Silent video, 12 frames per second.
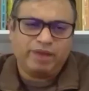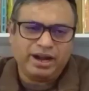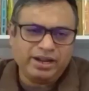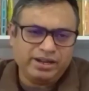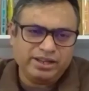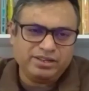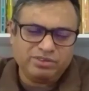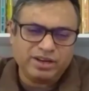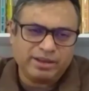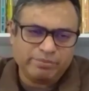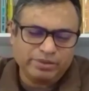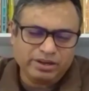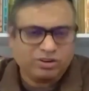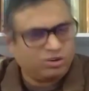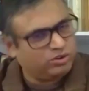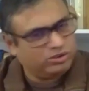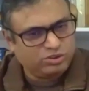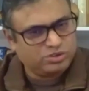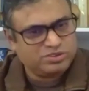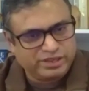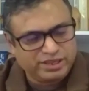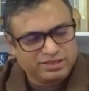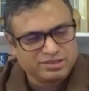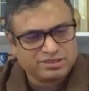bad days will happen and on those
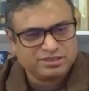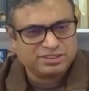days